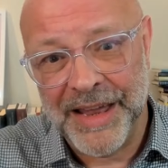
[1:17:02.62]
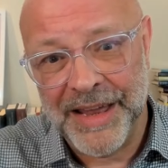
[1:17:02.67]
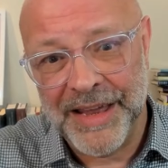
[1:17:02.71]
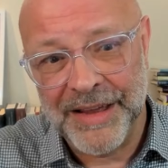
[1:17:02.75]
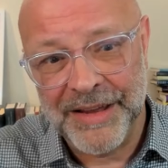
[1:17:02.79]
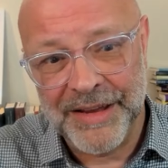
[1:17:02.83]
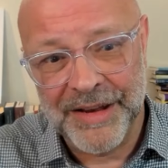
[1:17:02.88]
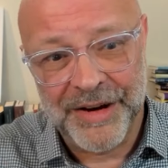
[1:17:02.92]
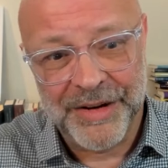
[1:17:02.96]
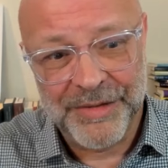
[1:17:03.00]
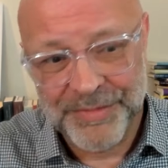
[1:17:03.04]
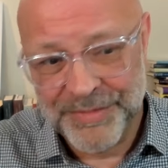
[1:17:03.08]

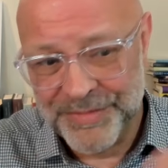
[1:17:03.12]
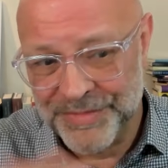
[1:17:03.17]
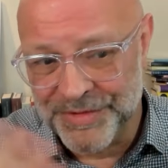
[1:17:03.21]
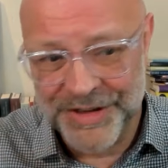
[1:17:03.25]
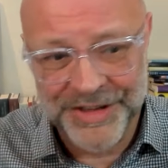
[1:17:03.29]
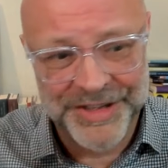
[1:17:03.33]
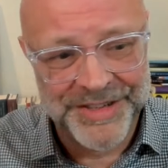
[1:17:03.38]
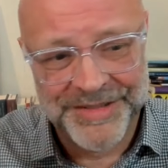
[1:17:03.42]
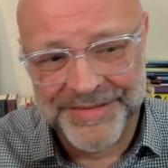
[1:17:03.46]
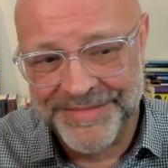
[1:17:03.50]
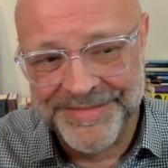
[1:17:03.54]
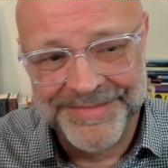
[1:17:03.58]
you know,
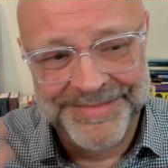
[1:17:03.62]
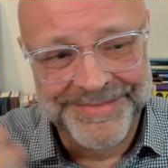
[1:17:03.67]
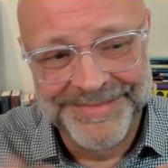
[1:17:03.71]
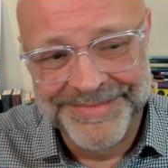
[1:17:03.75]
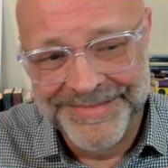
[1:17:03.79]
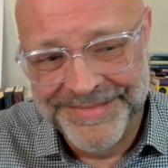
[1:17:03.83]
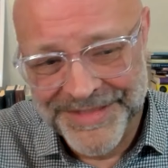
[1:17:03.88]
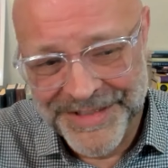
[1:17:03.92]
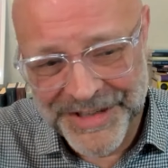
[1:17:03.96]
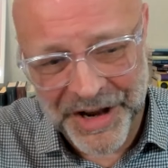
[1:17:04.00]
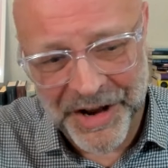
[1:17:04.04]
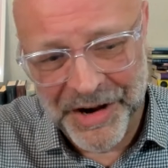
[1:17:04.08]
just
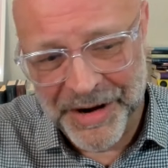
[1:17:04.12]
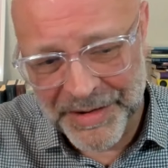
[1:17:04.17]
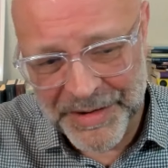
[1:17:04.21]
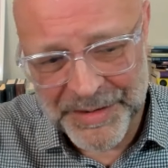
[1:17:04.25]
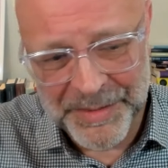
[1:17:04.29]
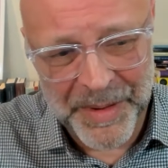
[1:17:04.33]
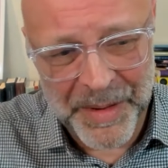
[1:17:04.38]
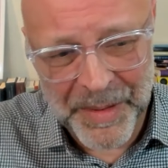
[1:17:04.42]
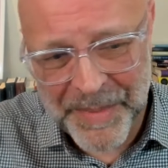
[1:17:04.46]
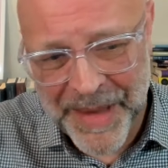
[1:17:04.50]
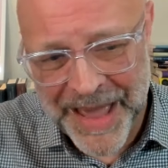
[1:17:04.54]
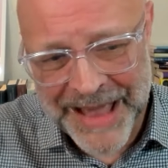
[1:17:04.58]
sign up
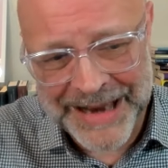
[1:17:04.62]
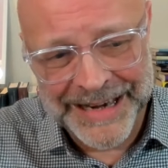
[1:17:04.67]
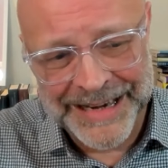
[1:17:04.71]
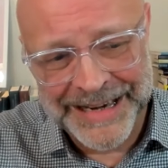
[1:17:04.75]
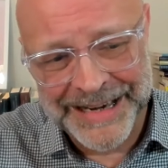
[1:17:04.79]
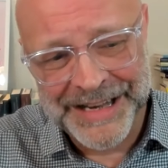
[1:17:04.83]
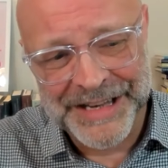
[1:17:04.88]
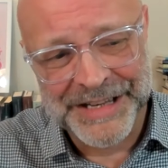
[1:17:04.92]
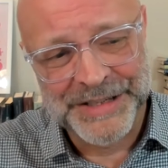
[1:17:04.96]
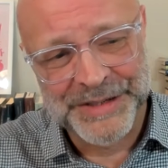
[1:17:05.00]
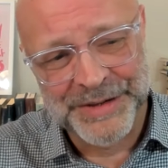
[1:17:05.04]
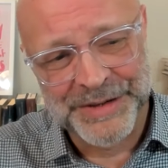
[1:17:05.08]
to my mailing
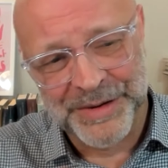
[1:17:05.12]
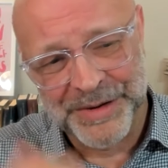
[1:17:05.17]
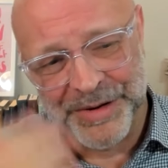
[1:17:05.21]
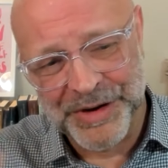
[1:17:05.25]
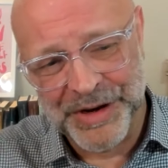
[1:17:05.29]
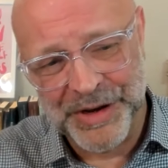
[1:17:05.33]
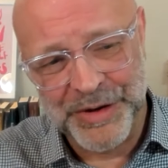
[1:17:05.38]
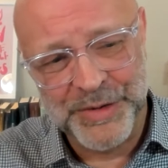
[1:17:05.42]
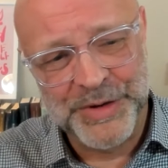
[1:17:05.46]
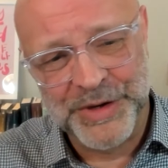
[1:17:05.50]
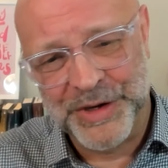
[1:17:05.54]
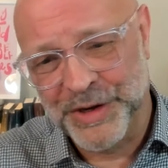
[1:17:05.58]
list or
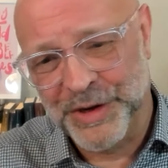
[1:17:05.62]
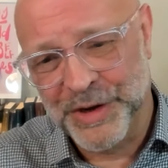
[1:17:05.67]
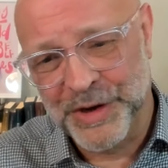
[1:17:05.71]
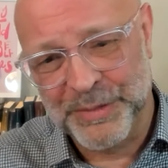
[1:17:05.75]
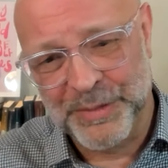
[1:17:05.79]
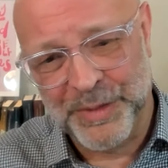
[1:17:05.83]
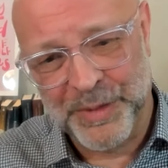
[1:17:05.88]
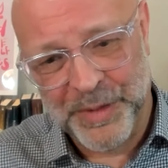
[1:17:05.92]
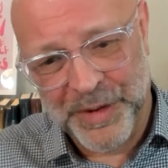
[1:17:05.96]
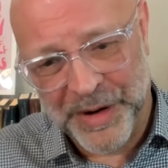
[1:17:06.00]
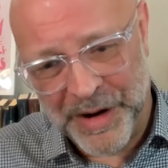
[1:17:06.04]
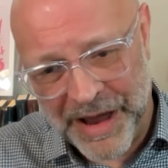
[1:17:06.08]
on
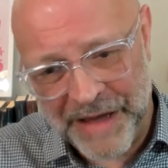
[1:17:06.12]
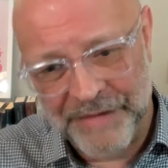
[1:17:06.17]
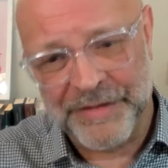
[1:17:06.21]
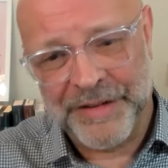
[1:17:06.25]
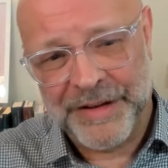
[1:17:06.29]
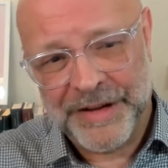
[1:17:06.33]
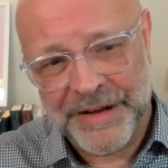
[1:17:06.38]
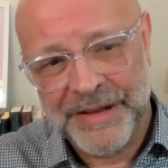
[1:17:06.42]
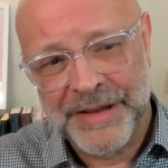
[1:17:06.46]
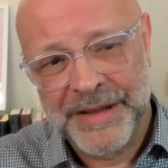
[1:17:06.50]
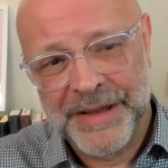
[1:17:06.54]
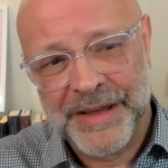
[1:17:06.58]
YouTube or wherever,
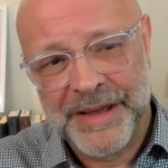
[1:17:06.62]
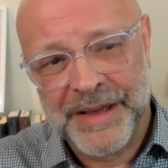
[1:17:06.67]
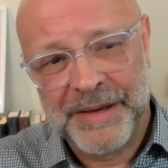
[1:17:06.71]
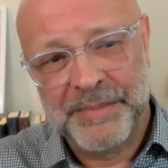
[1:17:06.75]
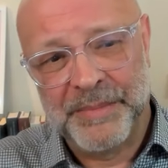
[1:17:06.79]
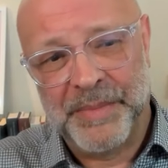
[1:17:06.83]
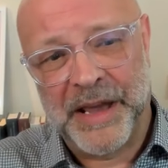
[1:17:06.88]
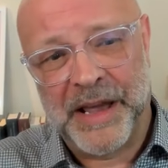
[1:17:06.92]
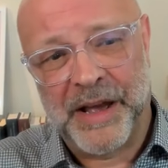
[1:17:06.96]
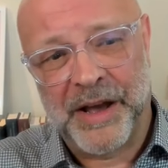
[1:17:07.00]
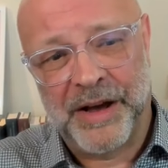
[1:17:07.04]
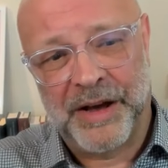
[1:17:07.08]

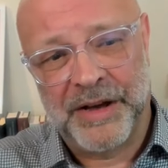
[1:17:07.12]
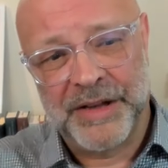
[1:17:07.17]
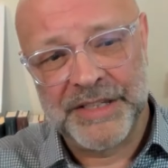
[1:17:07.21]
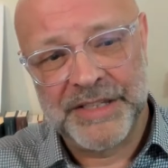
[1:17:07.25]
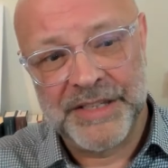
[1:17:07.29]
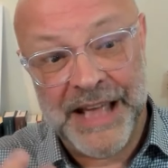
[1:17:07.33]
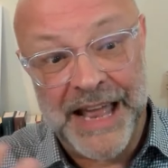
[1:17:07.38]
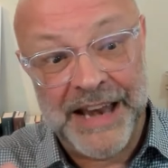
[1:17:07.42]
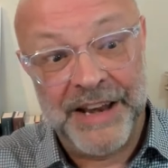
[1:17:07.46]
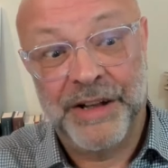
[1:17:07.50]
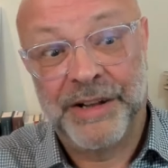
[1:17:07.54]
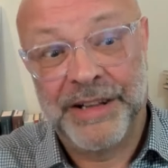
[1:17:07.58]
because
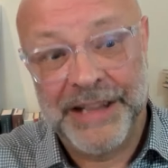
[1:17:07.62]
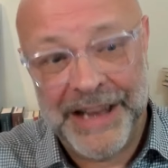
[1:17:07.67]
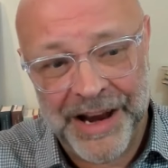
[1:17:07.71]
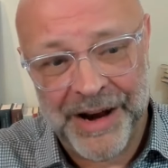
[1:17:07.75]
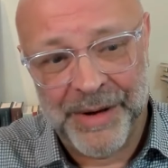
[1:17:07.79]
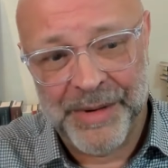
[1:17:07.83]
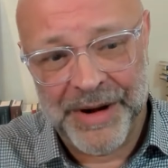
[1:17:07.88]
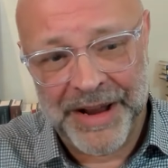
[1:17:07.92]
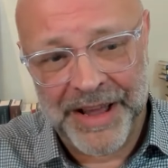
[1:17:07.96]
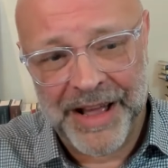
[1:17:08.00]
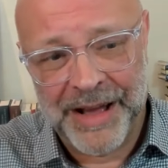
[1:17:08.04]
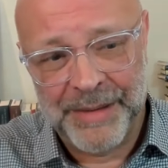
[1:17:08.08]
then you'll
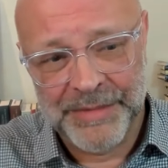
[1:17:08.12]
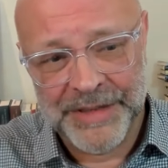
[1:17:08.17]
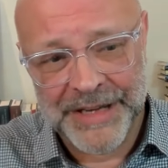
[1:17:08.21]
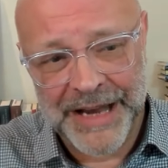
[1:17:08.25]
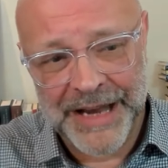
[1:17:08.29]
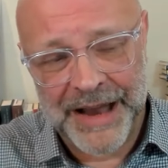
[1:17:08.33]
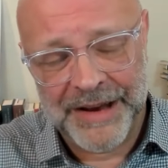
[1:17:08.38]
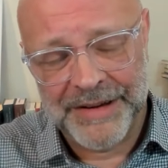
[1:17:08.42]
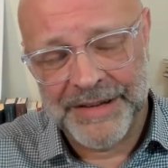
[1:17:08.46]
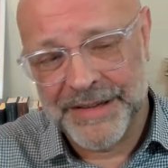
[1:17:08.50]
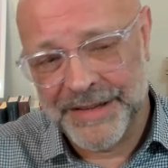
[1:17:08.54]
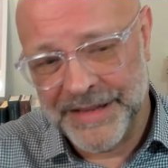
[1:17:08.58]
hear when it comes
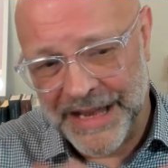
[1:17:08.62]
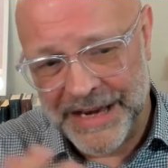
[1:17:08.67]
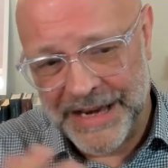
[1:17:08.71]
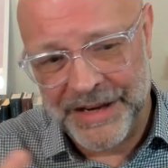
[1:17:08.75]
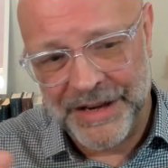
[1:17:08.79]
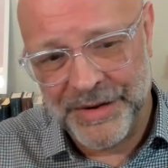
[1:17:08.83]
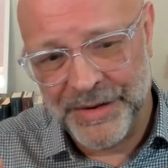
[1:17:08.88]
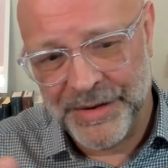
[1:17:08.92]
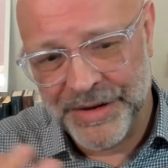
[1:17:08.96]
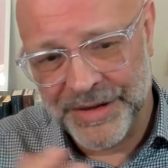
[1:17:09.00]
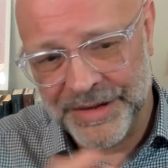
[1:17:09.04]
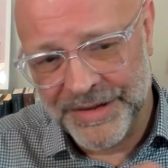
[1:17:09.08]
out, and then
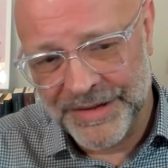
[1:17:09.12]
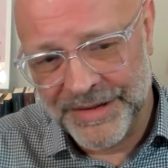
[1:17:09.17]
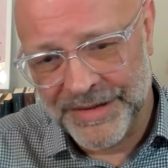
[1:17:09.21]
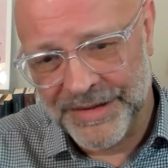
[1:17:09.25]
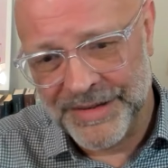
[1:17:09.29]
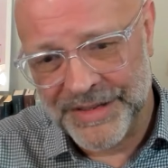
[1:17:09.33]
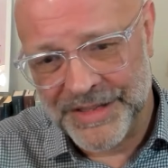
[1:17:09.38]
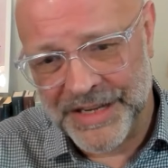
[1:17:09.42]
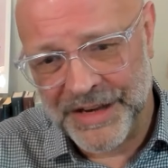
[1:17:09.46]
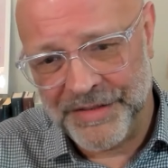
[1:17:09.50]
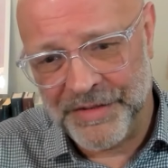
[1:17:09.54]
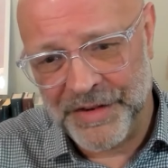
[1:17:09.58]
you can
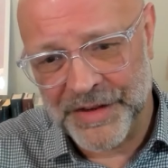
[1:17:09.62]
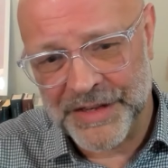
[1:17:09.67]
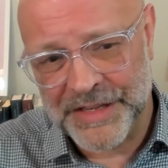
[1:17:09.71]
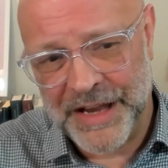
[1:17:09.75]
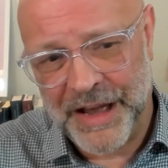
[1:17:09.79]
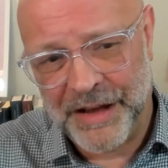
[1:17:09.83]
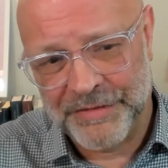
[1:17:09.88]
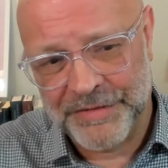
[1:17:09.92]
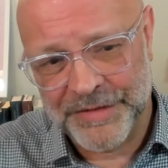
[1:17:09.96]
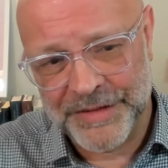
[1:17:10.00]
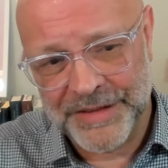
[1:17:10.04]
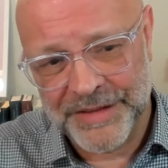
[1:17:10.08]
see for
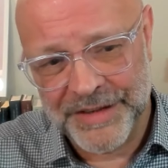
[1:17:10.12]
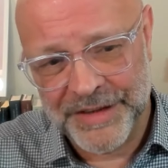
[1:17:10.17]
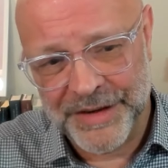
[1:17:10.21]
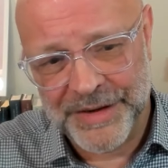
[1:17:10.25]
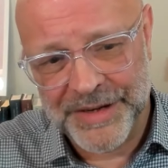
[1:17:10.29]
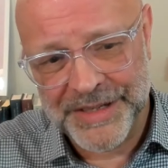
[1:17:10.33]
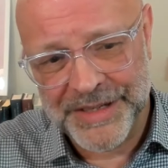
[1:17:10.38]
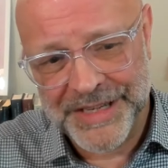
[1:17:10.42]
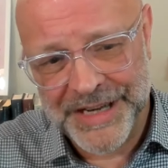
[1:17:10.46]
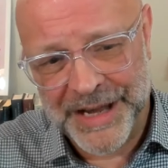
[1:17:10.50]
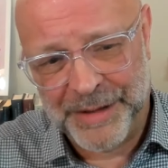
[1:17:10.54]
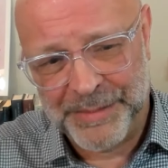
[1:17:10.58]
yourself and you
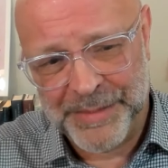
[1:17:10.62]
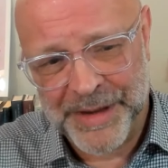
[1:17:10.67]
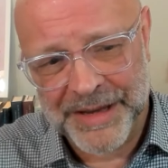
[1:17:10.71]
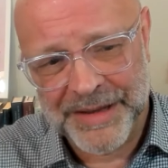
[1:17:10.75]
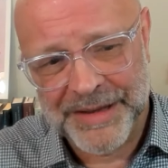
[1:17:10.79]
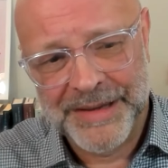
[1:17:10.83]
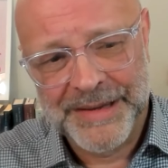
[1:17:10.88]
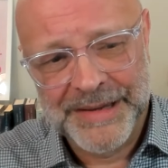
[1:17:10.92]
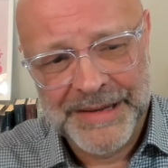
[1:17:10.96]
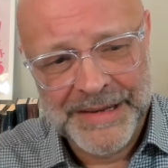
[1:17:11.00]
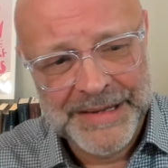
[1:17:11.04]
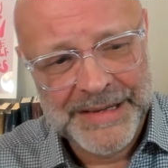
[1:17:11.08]
can tell me
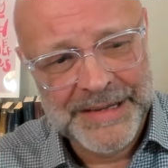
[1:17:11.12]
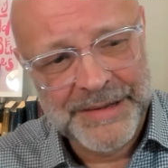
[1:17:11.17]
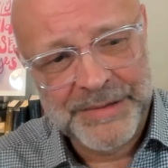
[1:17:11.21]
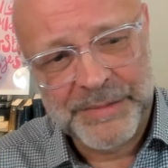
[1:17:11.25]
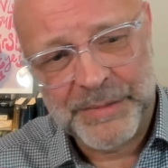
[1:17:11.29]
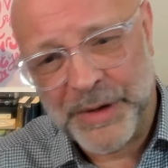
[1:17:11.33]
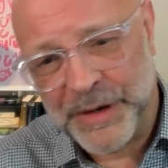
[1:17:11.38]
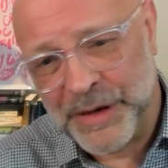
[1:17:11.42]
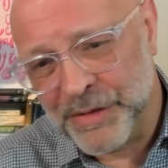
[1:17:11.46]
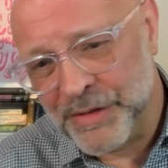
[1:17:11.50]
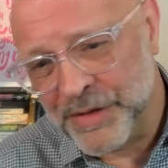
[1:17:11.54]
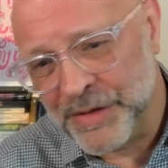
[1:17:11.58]

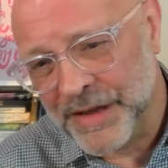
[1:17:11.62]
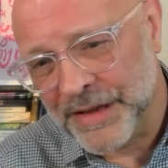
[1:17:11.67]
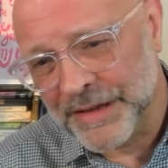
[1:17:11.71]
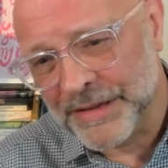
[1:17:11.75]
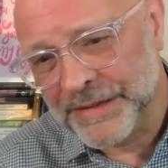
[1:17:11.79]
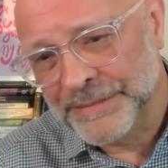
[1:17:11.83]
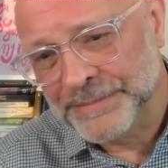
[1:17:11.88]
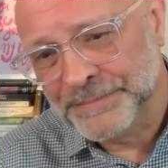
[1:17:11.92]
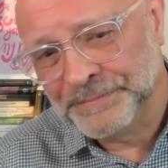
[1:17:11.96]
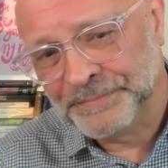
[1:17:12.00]
what you think.